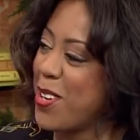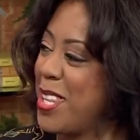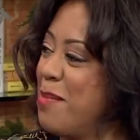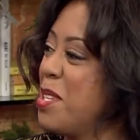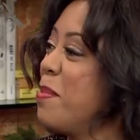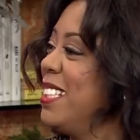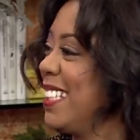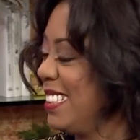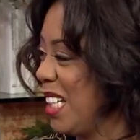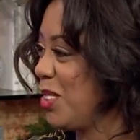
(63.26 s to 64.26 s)
for them to be
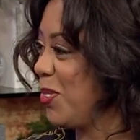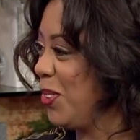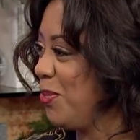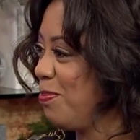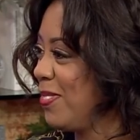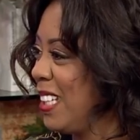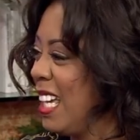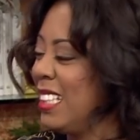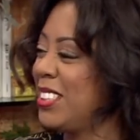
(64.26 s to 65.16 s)
successful. Okay.